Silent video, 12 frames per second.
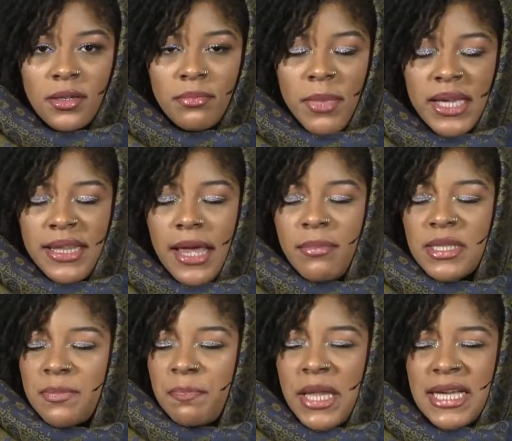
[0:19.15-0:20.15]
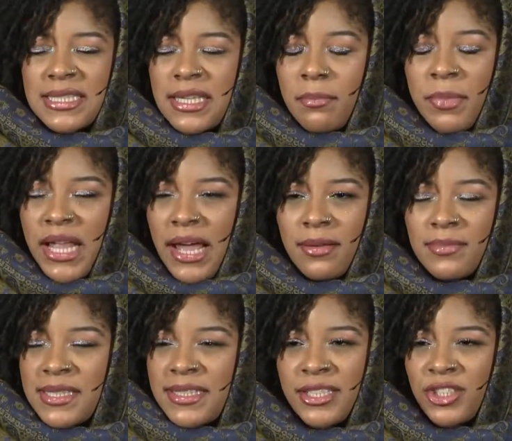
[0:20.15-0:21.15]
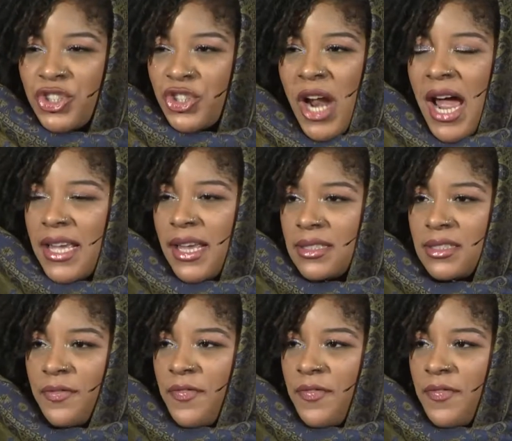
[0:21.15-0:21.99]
My name is Blessing, but I am still trying to